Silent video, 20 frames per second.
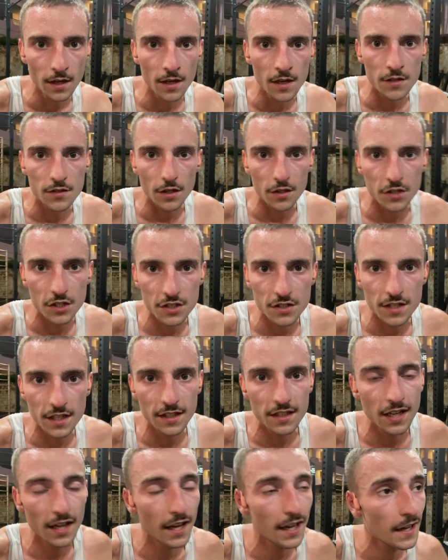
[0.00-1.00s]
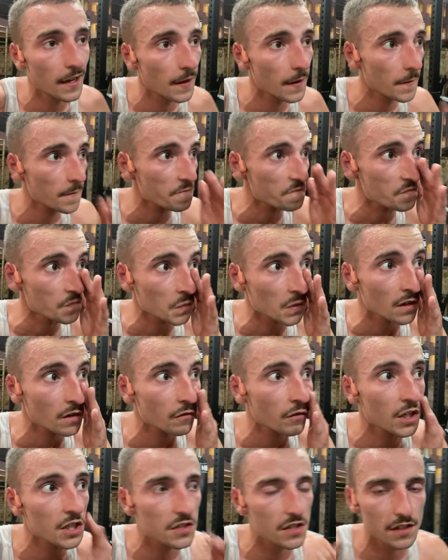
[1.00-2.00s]
So I just
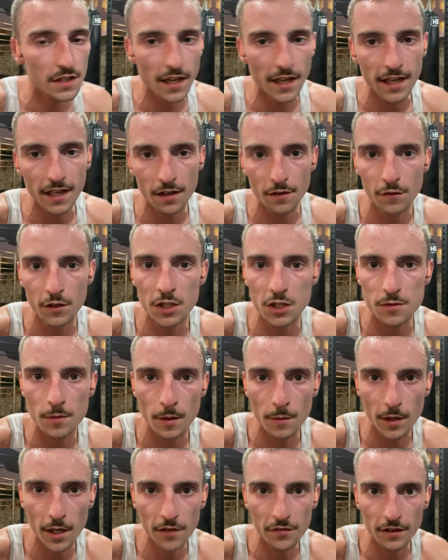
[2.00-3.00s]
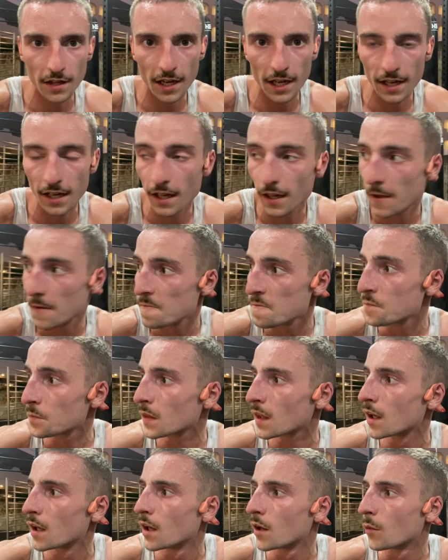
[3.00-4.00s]
finished the day, finished my birthday
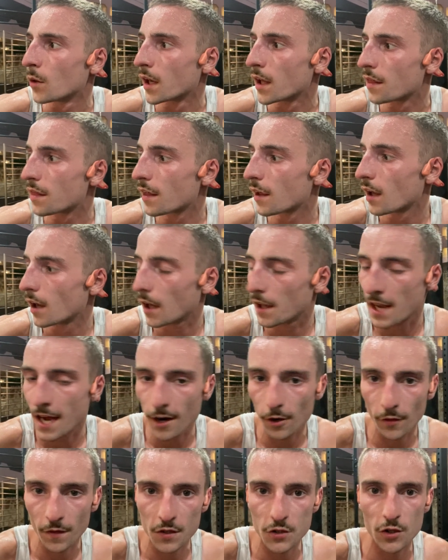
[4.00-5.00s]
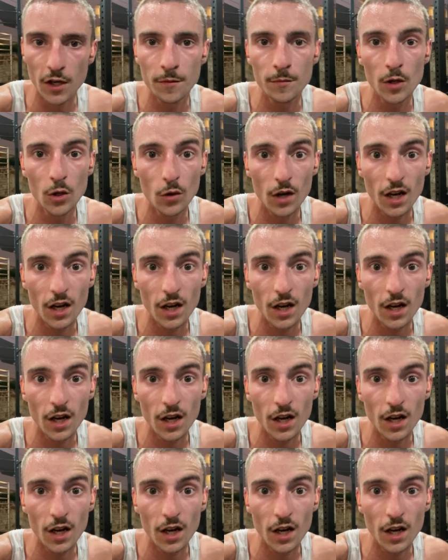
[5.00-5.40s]
with an hour on the treadmill